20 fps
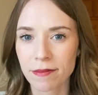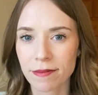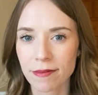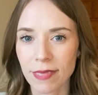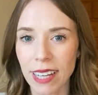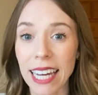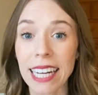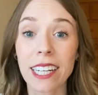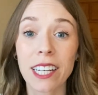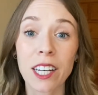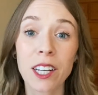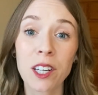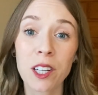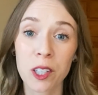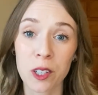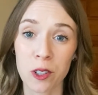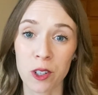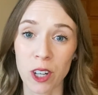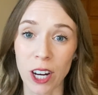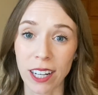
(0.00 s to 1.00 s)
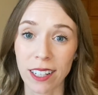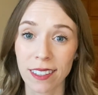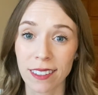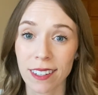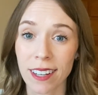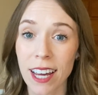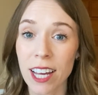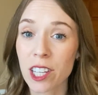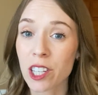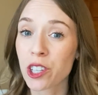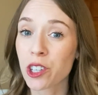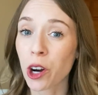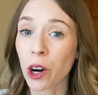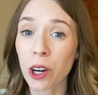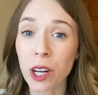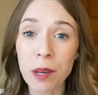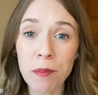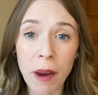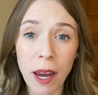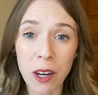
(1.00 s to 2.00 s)
In conclusion,
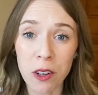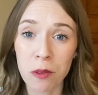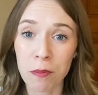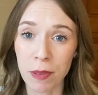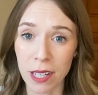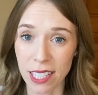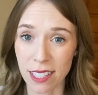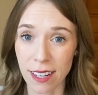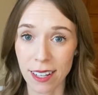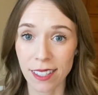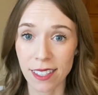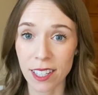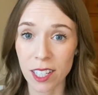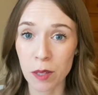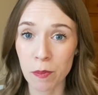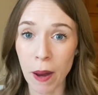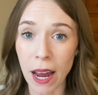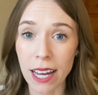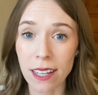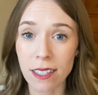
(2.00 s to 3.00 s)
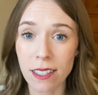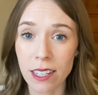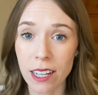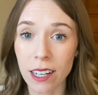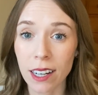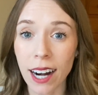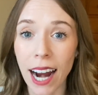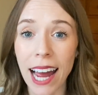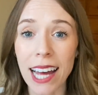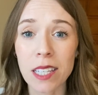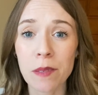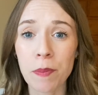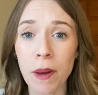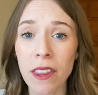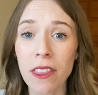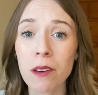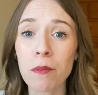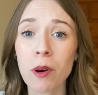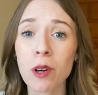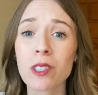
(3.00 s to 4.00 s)
starting my own business this past year has been
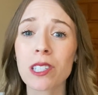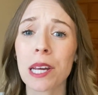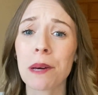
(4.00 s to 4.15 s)
the most